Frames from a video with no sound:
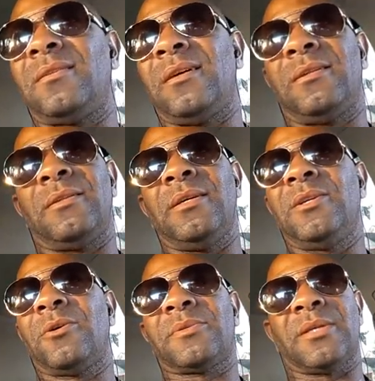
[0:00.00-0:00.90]
it you
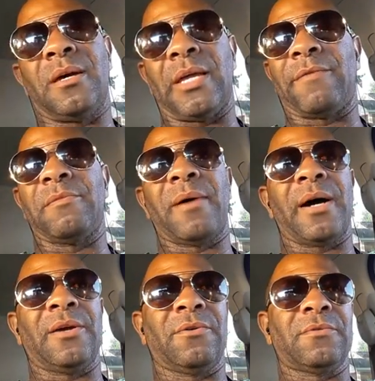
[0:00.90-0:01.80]
know what I'm saying
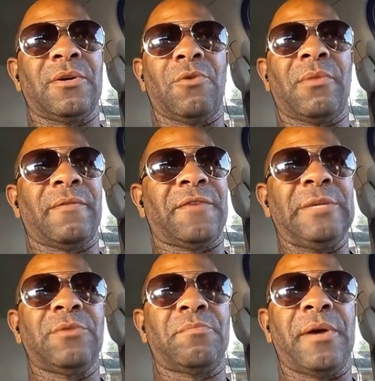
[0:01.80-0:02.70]
everybody on on my
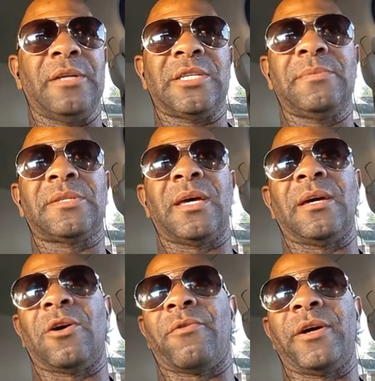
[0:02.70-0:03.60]
Facebook page keeps
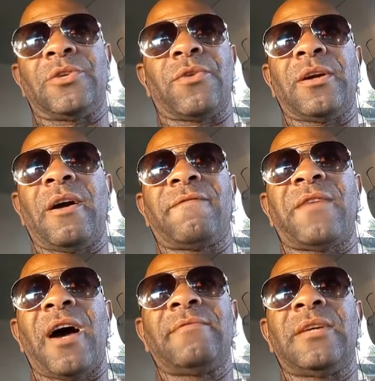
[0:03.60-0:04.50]
saying, all right, Drake got
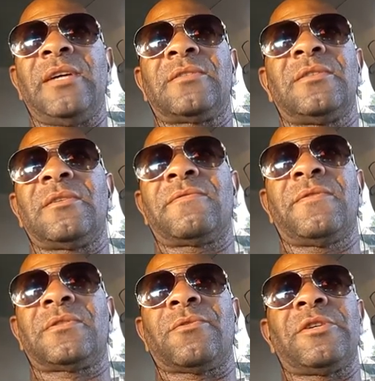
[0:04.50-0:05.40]
five days to
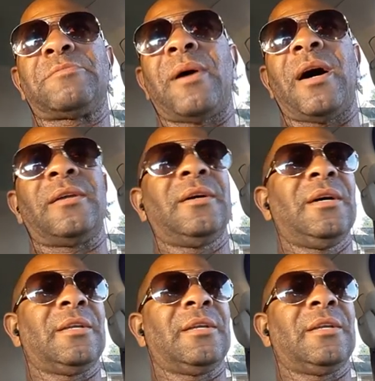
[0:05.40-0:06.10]
for to respond.